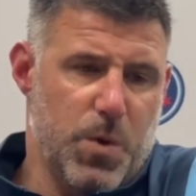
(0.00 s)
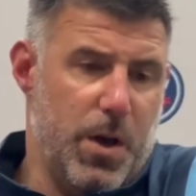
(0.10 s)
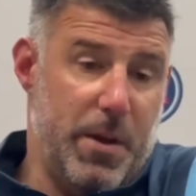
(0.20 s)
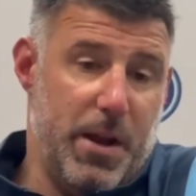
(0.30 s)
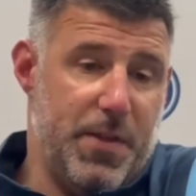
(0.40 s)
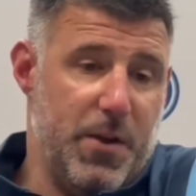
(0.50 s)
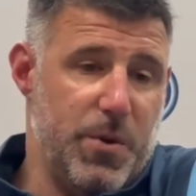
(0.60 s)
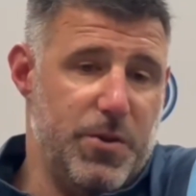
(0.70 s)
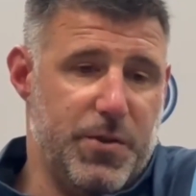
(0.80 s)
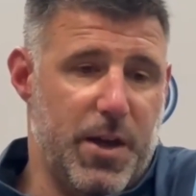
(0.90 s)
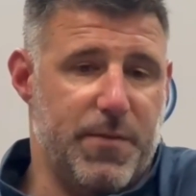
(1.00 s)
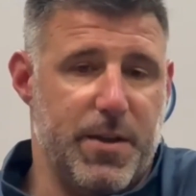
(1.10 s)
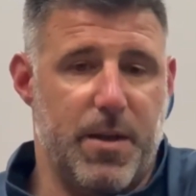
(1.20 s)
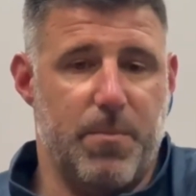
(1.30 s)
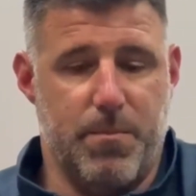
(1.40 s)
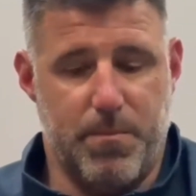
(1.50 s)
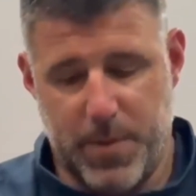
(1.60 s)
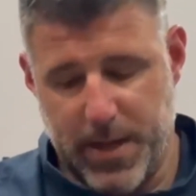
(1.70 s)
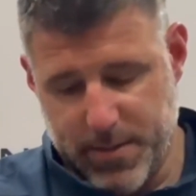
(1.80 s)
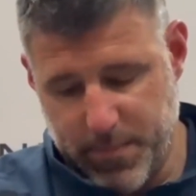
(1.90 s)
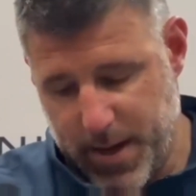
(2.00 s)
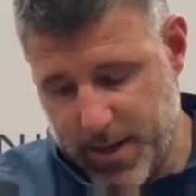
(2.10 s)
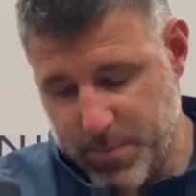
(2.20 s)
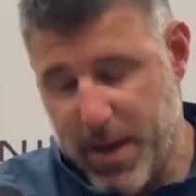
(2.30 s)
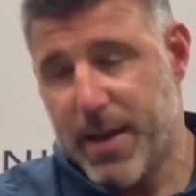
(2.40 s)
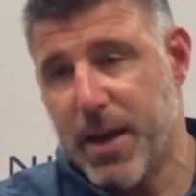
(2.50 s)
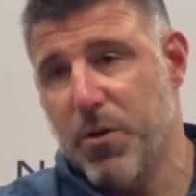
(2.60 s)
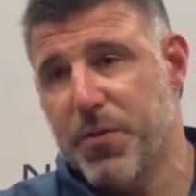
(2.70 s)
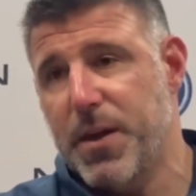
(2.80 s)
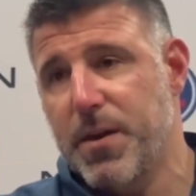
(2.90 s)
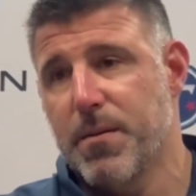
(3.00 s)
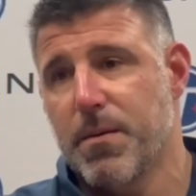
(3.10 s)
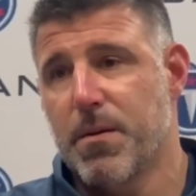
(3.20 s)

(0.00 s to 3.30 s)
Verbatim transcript: I mean, I think we just have to get get some guys back healthy,